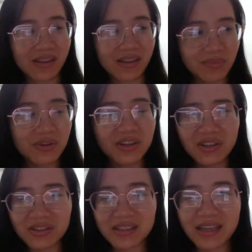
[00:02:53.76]
Of
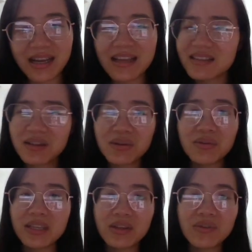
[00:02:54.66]
course,
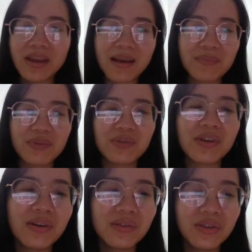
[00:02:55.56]
absolutely. You have,
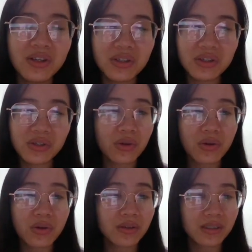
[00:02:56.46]

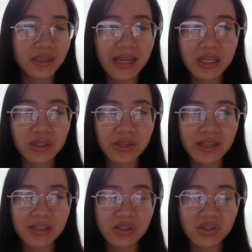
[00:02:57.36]
your English
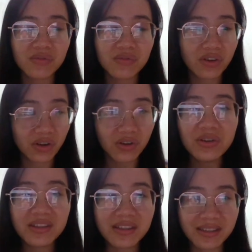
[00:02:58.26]
is so
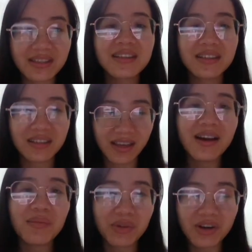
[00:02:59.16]
fluent.
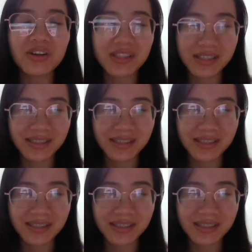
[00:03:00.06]
Yeah, of course.